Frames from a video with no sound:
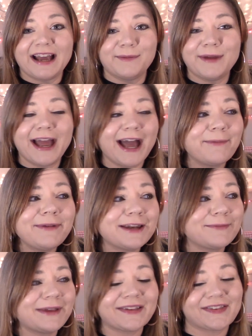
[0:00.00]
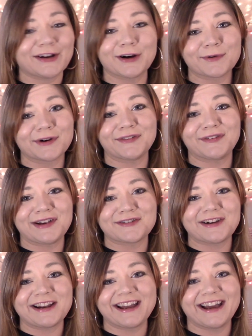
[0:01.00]
I'm happy to be a Star Wars fan
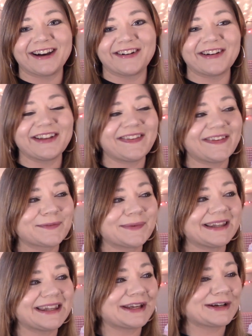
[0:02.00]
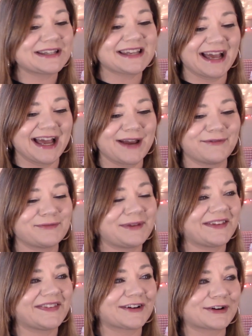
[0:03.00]
right now. It's a really good time to be
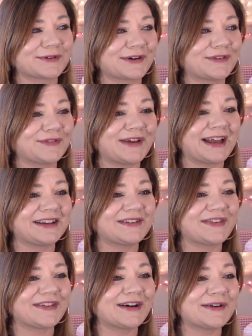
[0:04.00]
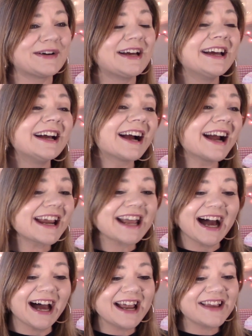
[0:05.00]
a Star Wars fan. So, all right,
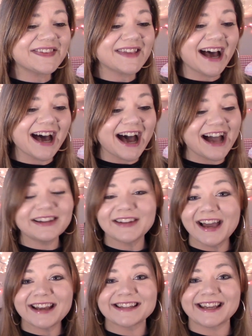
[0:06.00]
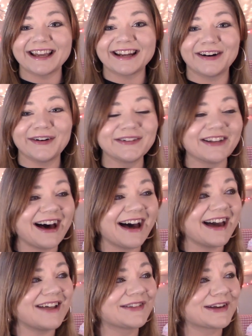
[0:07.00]
guys, uh, I liked it a whole
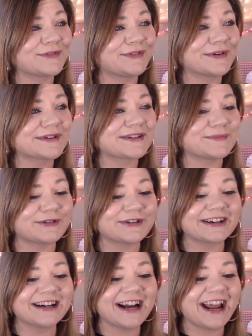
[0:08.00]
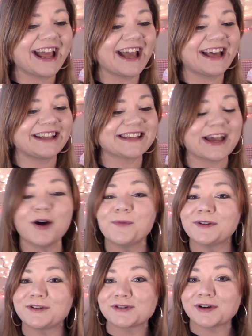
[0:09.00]
lot and looking forward to more. And I hope
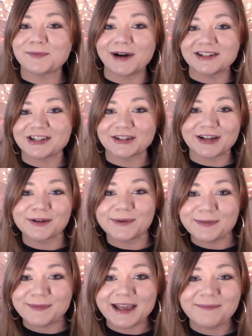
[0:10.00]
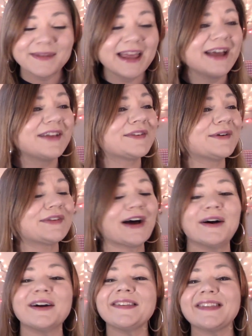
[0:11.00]
you enjoyed watching along with me. So, as
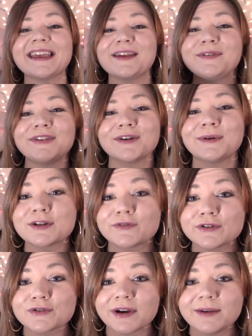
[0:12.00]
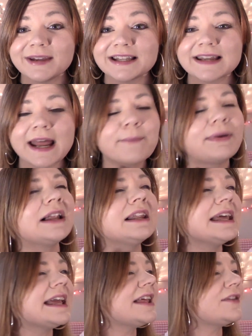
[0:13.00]
always, thank you so much for joining me today.
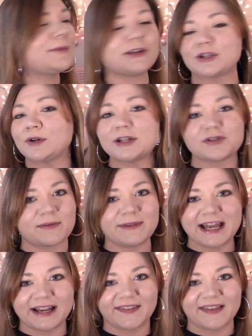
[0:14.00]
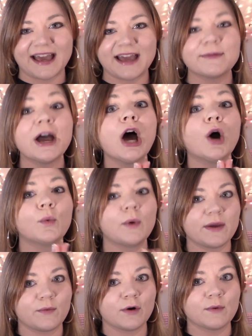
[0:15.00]
Please be sure to join me next time.
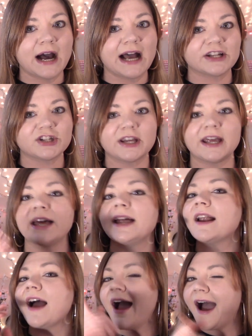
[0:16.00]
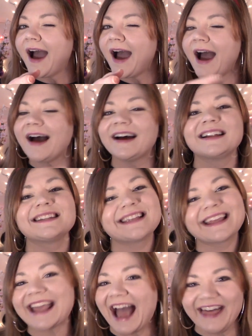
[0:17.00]
We will watch it
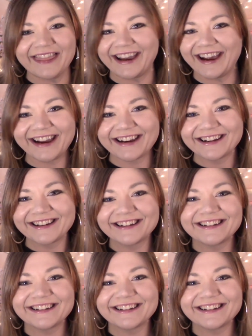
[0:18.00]
together.